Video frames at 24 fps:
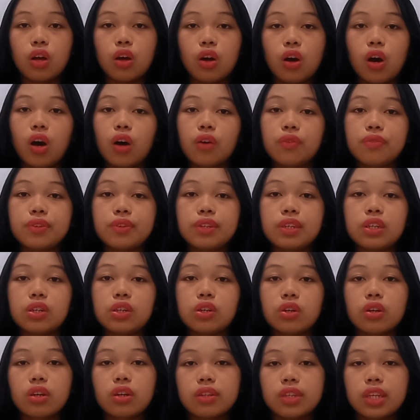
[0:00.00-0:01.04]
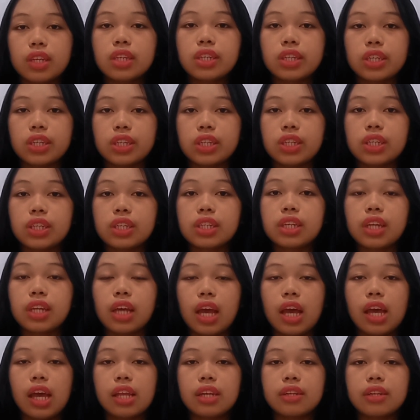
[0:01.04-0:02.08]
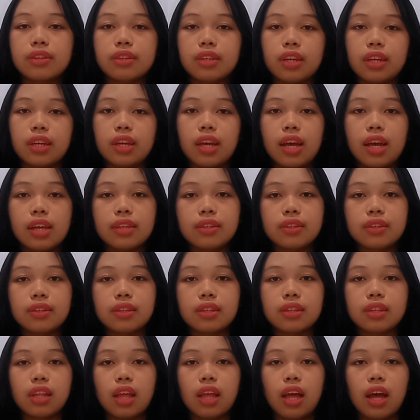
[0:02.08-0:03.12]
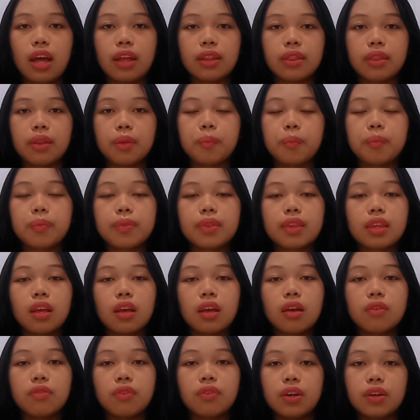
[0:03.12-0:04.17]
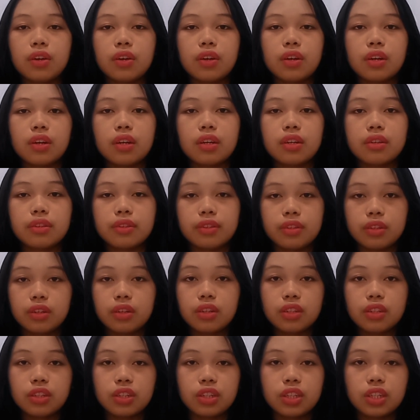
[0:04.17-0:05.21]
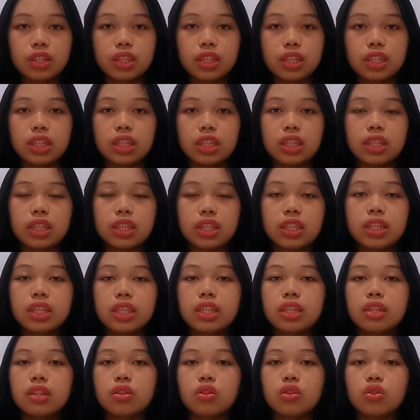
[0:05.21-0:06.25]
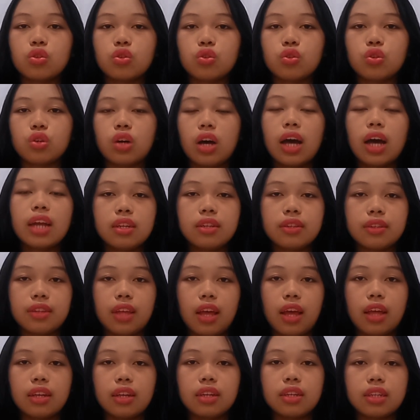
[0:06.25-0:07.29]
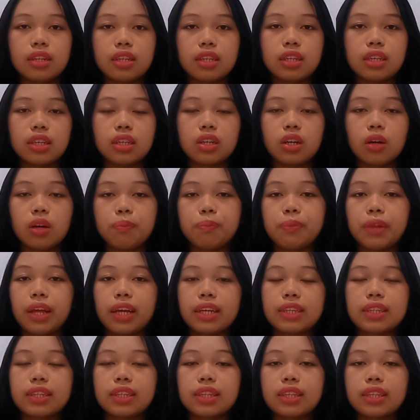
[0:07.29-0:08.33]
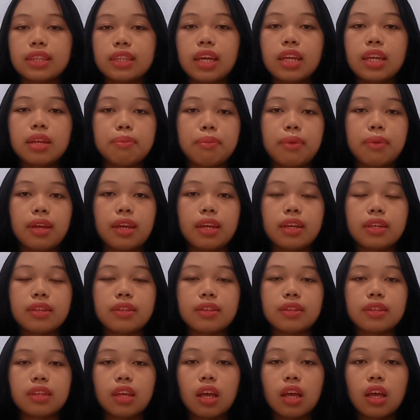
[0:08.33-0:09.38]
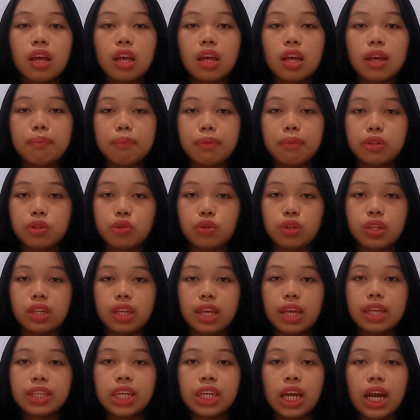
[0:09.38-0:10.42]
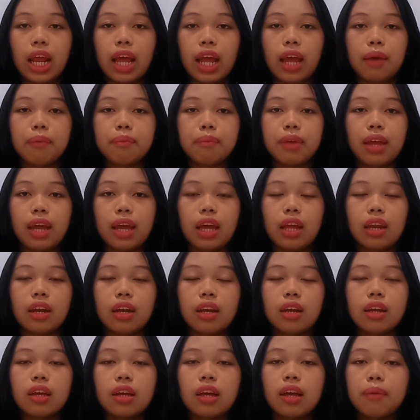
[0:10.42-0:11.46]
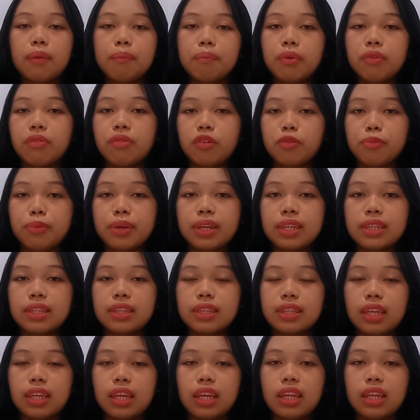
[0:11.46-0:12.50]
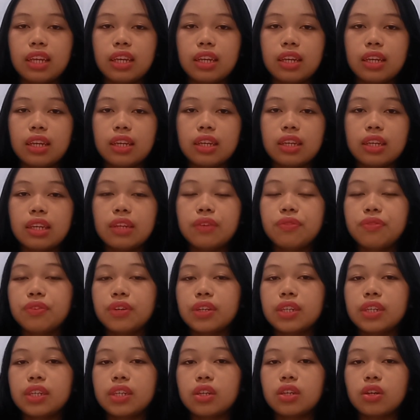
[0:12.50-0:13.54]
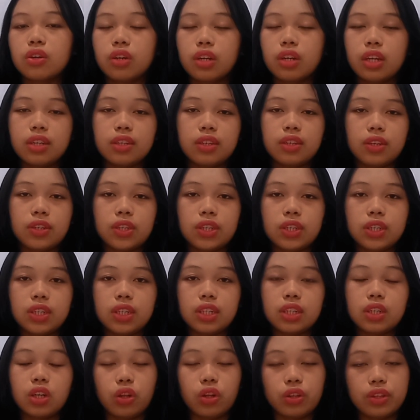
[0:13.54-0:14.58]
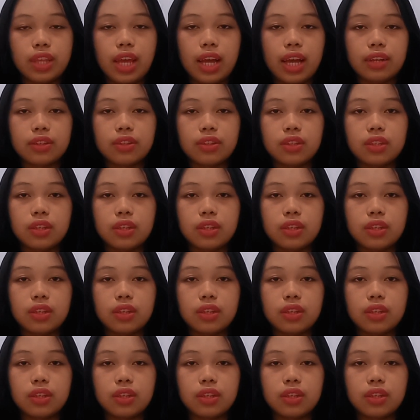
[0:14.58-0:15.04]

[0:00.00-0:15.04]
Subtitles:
of the organization and suggests that further research is needed to understand the complex dynamics between HRM and performance in different organizational contexts.